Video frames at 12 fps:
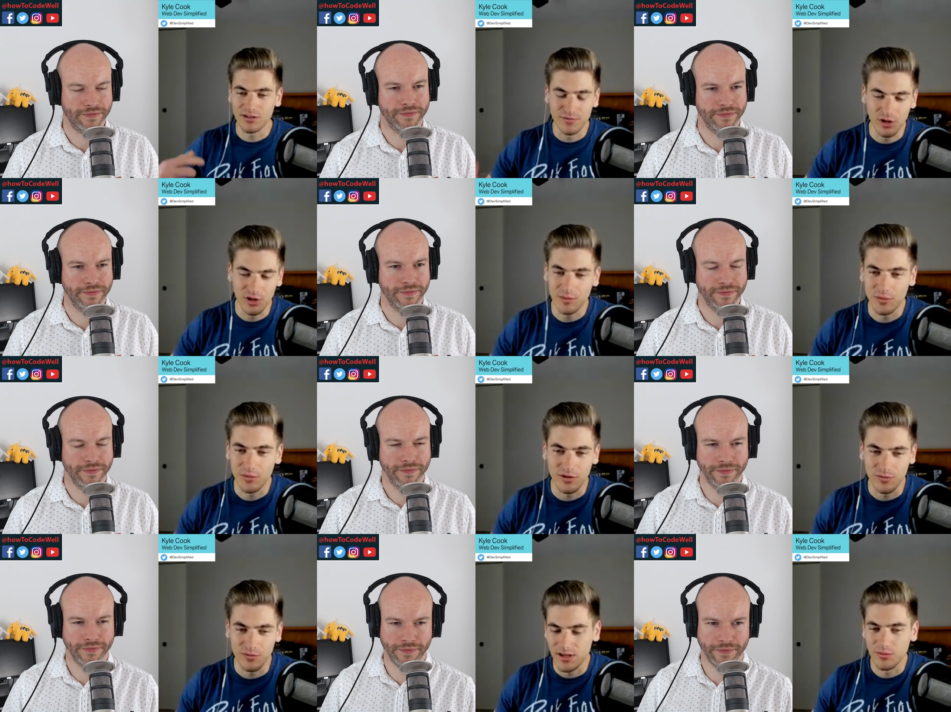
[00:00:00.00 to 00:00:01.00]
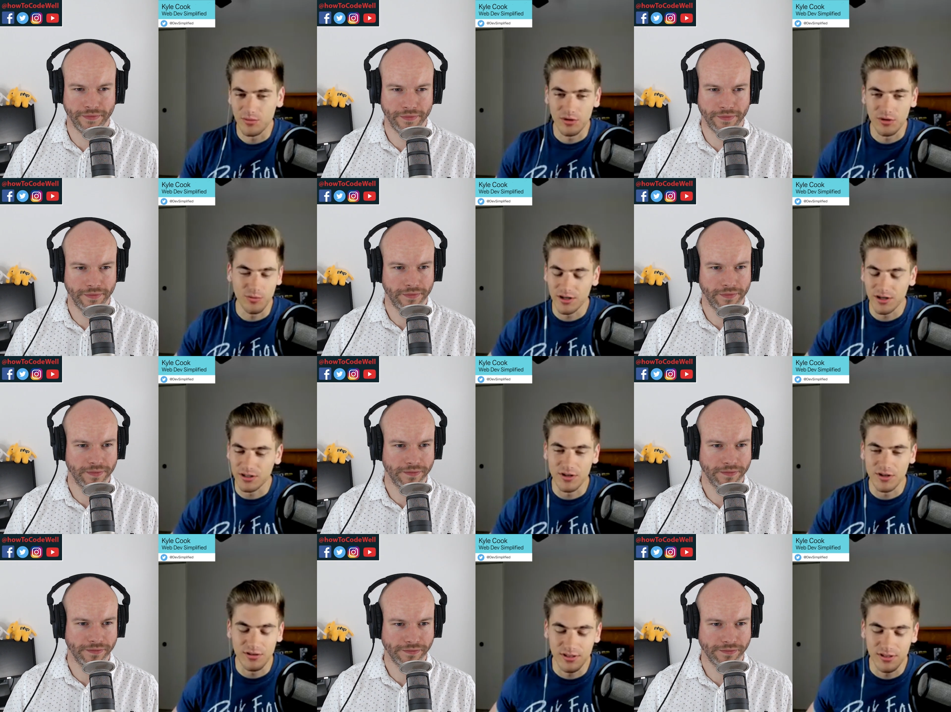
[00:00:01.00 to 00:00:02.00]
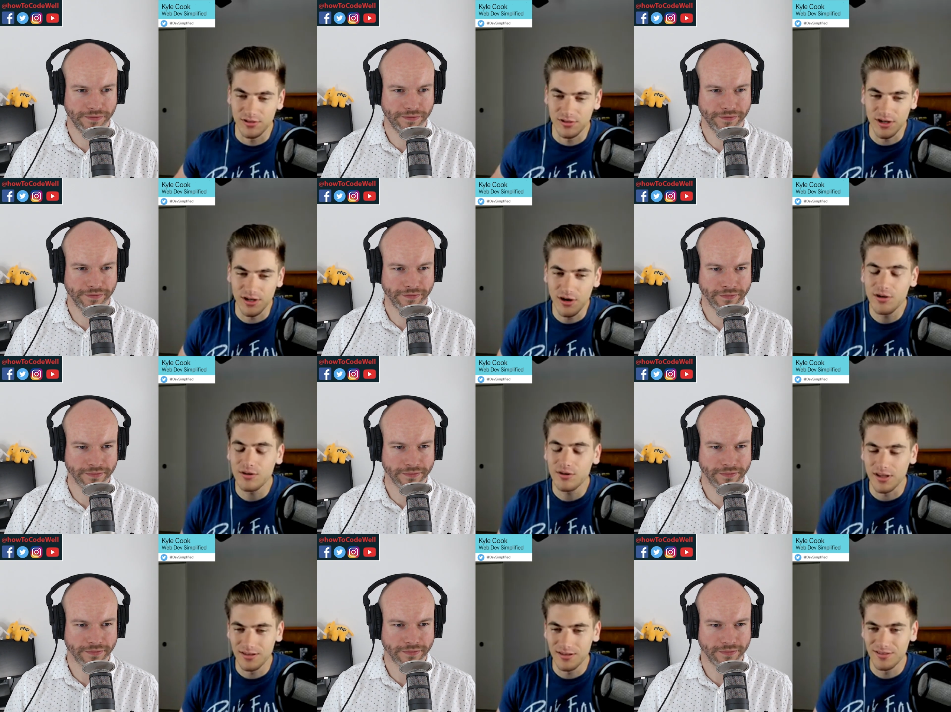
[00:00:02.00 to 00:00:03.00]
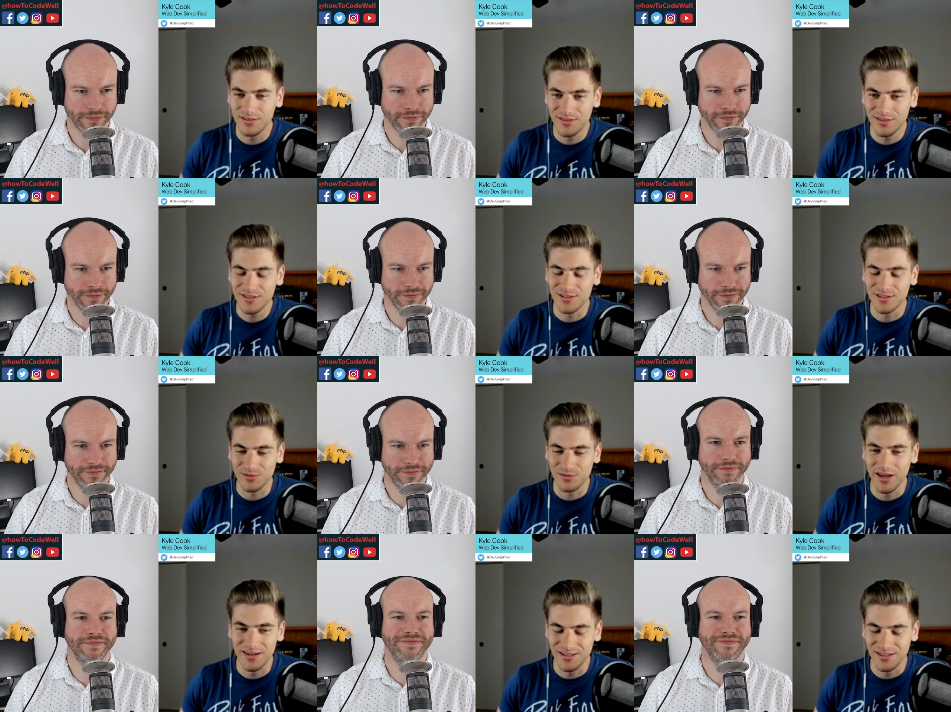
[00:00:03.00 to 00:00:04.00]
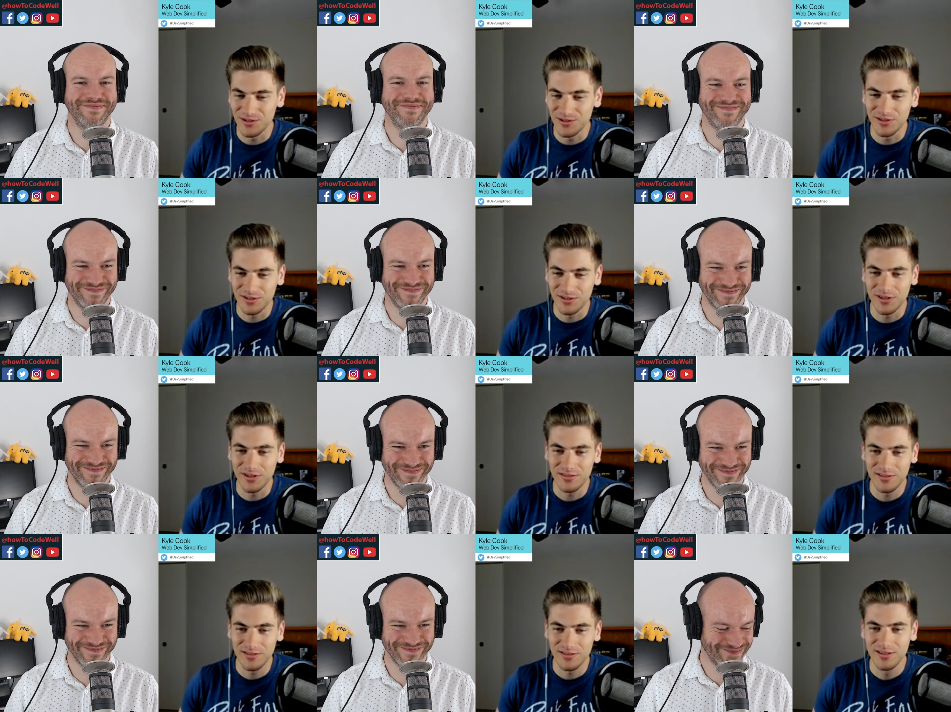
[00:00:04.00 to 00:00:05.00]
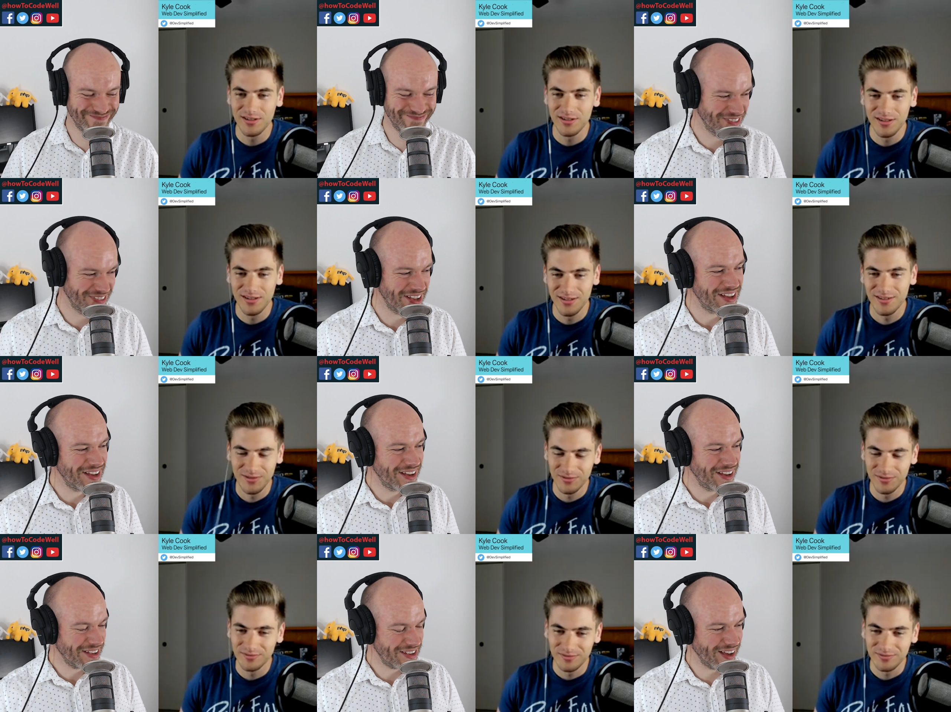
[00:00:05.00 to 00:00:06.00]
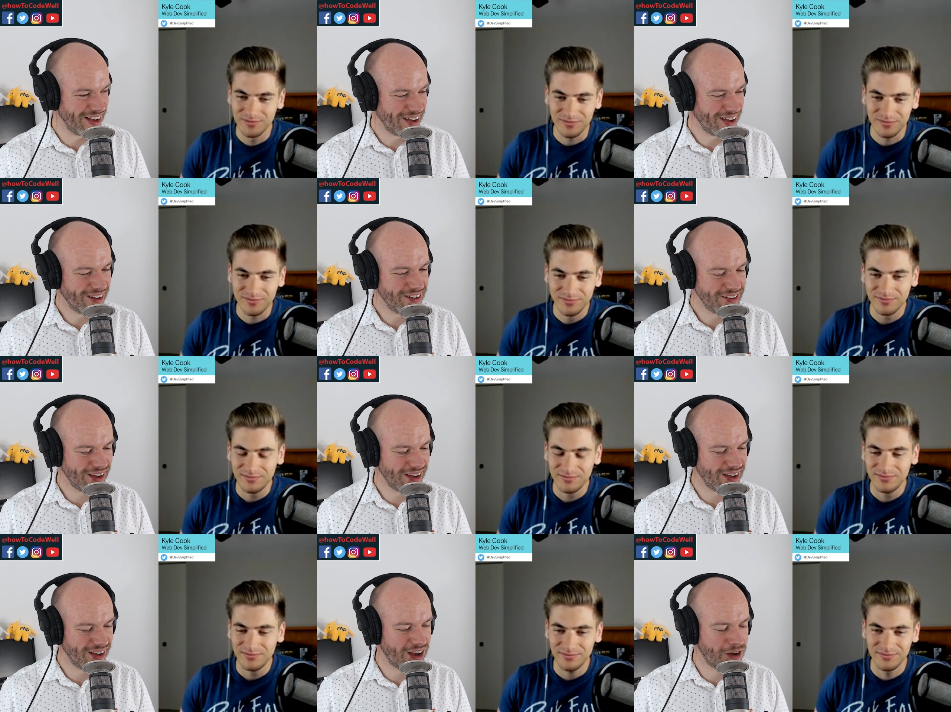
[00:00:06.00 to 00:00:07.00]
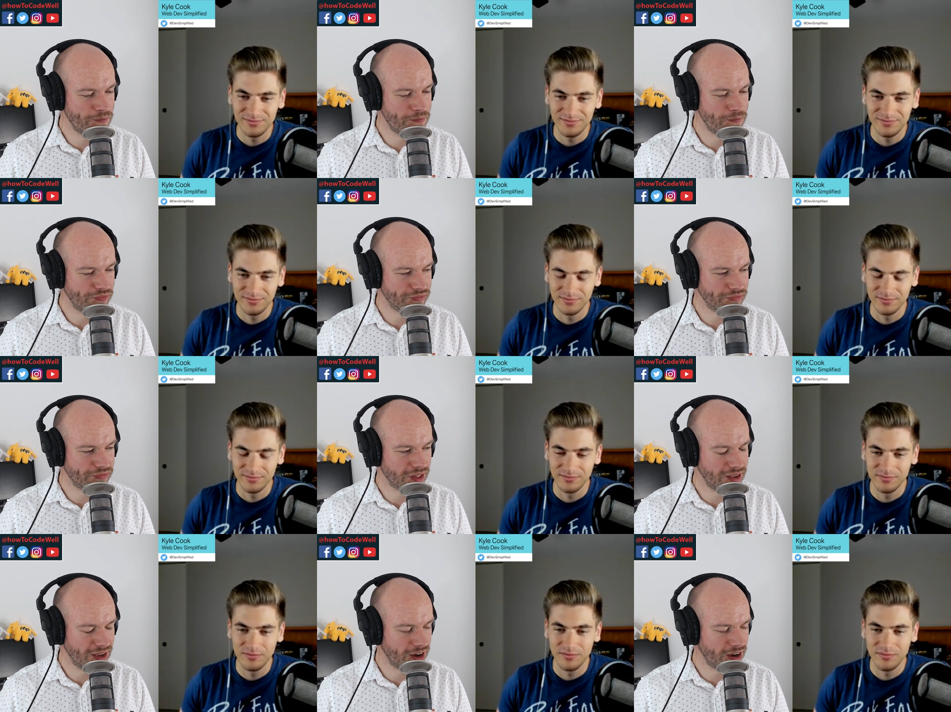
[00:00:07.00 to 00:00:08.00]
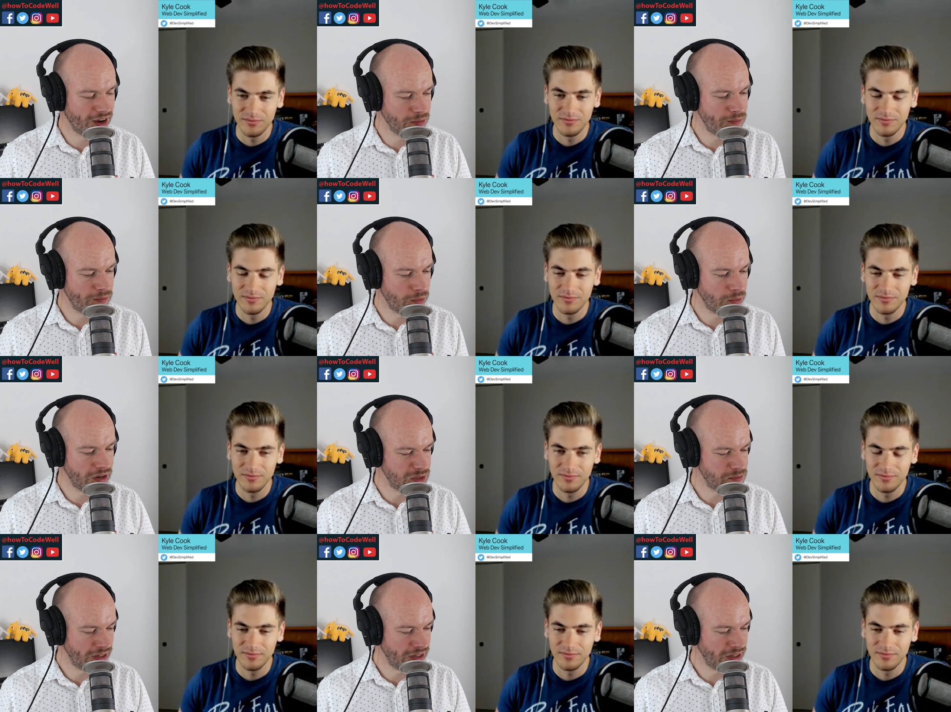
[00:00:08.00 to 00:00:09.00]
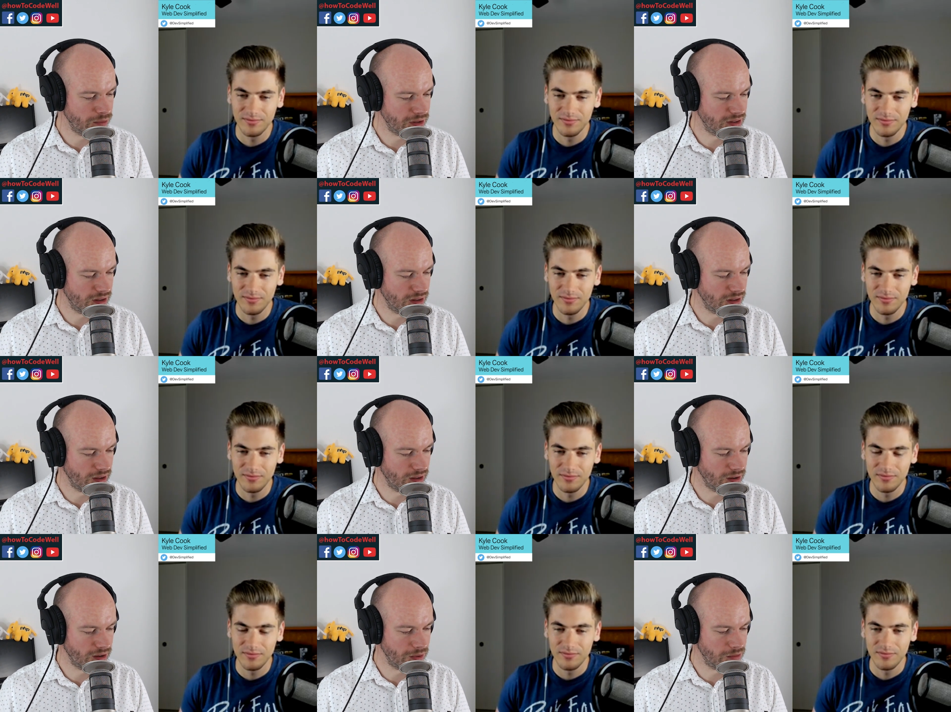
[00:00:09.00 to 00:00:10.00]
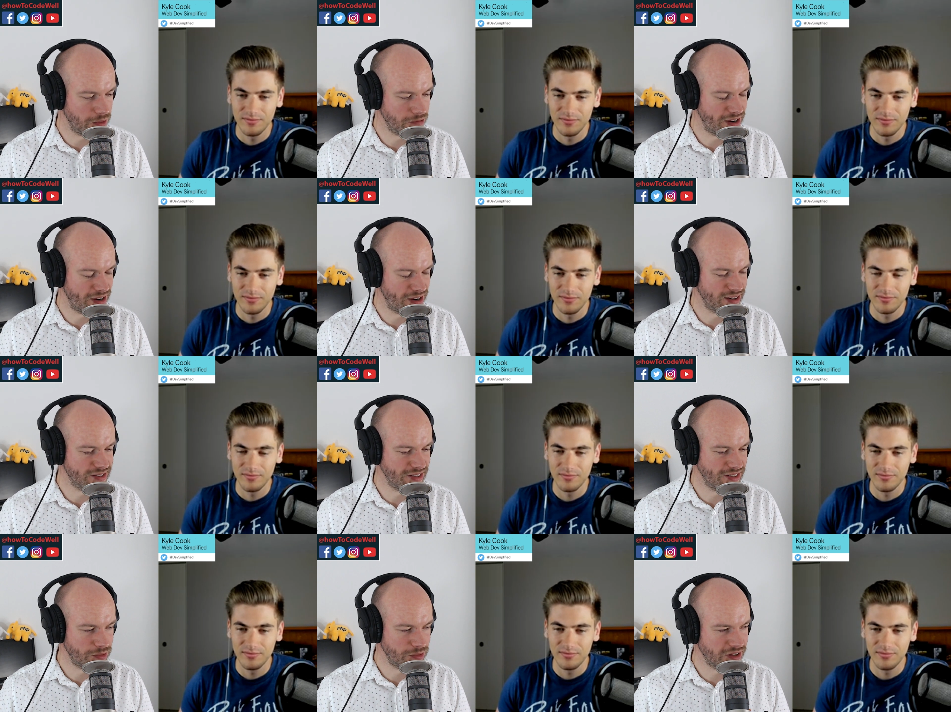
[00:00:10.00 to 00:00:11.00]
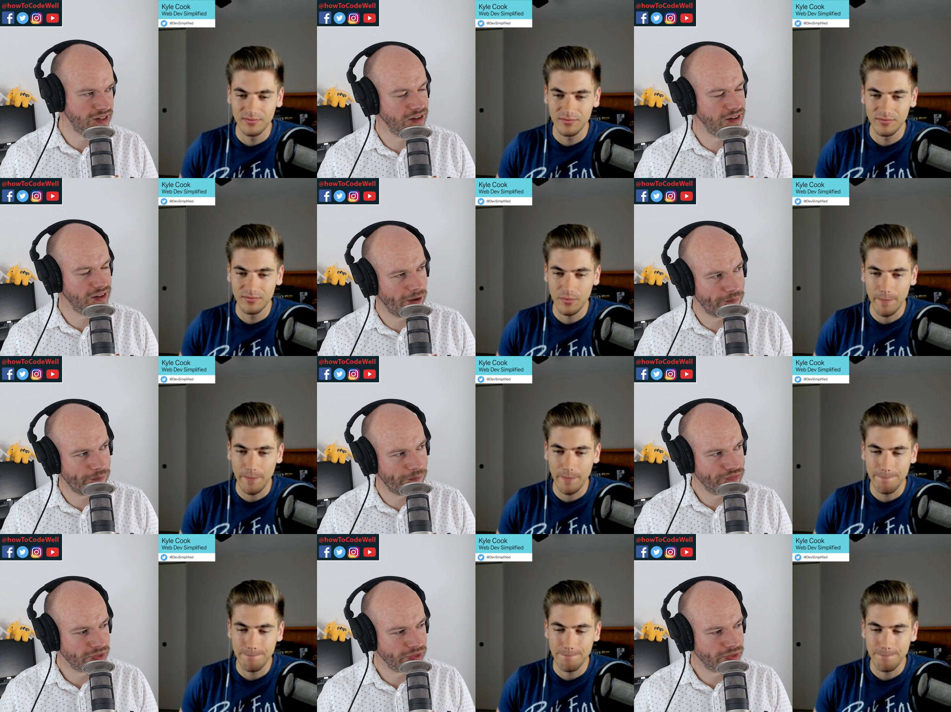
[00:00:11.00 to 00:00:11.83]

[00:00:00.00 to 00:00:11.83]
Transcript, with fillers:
Speaker 1: developing more and reading more and watching videos, I was like, oh, okay, this is why I need to do it this way.
Speaker 2: Yeah. Yeah. Um, Yeah, I remember when I was playing with uh, with with React, and it was like, um,